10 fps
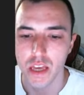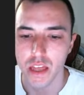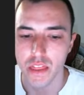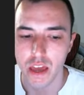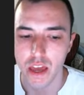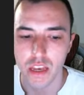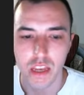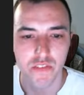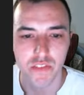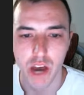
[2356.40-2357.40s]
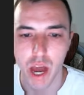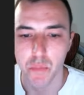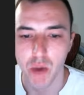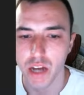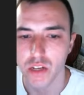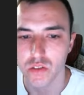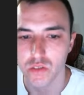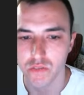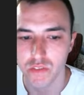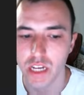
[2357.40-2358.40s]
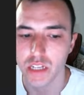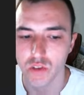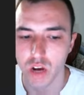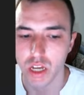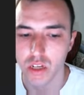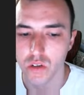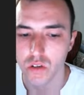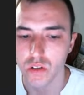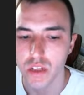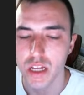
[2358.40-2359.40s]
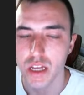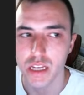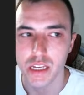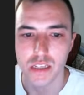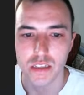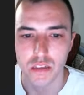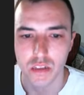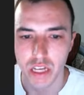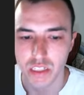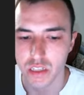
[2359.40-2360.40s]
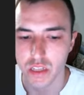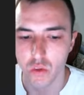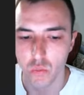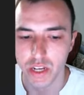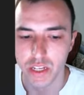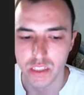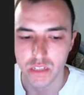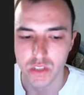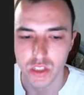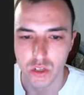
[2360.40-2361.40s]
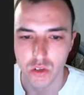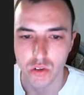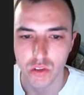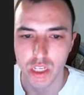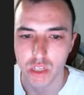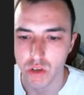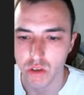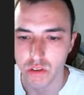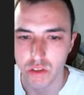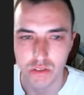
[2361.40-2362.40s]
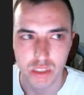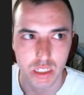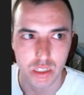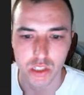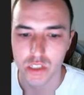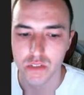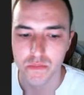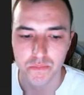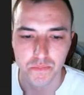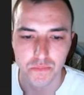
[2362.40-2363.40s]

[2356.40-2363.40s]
And then if the hypotenuse of that triangle is less than the radius of the circle, then you know that there's a collision.